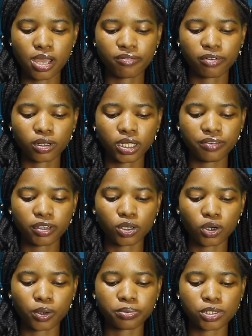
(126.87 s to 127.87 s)
for living
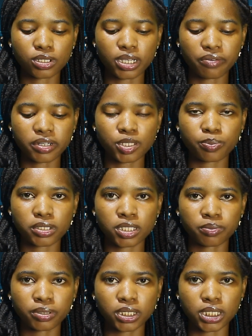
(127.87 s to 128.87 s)
up to their
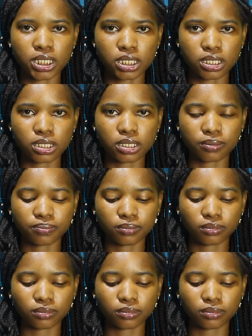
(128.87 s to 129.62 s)
responsibilities.